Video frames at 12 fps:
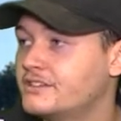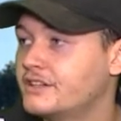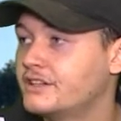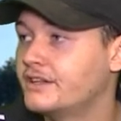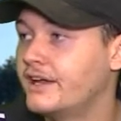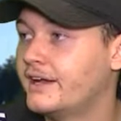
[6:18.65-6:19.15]
And
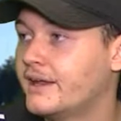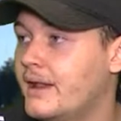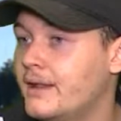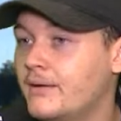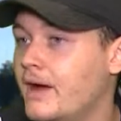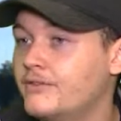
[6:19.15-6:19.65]
then like
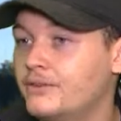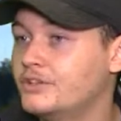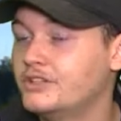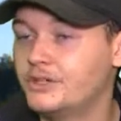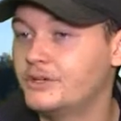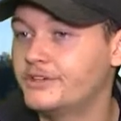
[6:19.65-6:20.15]
I've
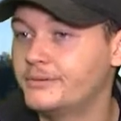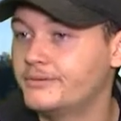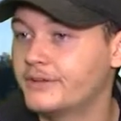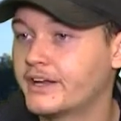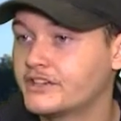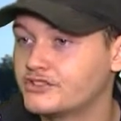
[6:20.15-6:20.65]
only known him
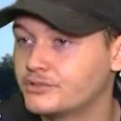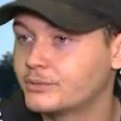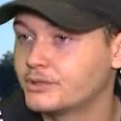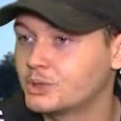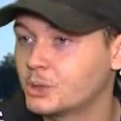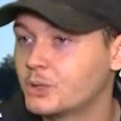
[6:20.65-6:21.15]
for like a
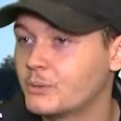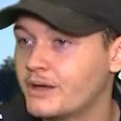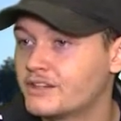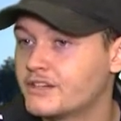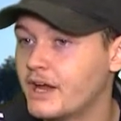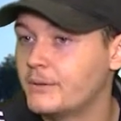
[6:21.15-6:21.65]
super short amount
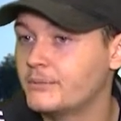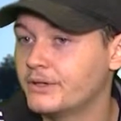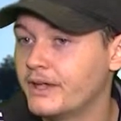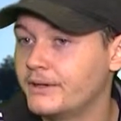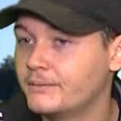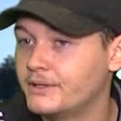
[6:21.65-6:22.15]
of time, but
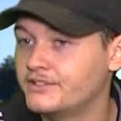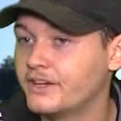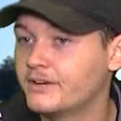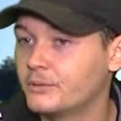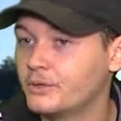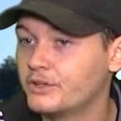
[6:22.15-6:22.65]
like he's
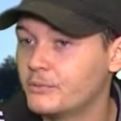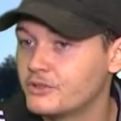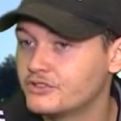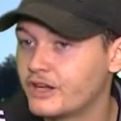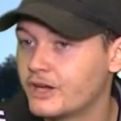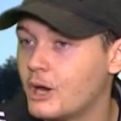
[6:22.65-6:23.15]
like one of the
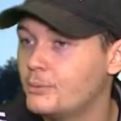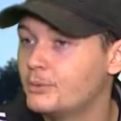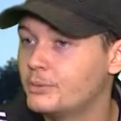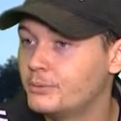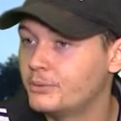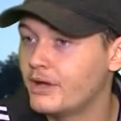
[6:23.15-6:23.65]
most like humble
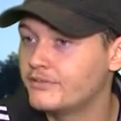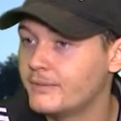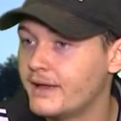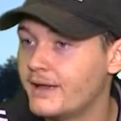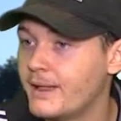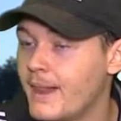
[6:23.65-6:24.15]
people I've
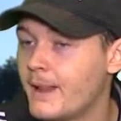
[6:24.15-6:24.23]
met.